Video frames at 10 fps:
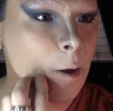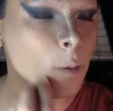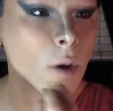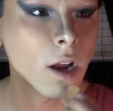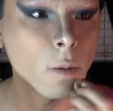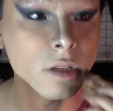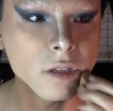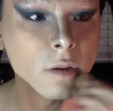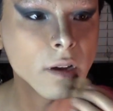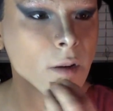what I was
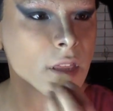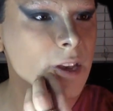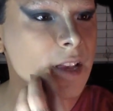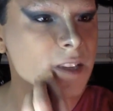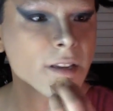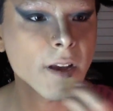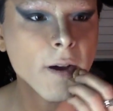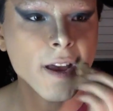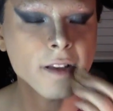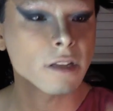doing with it, so now
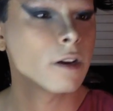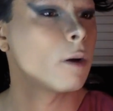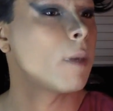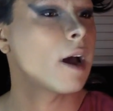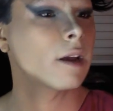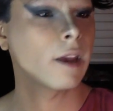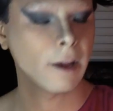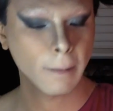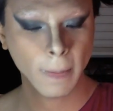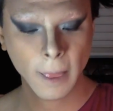I had to go back
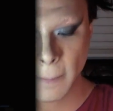in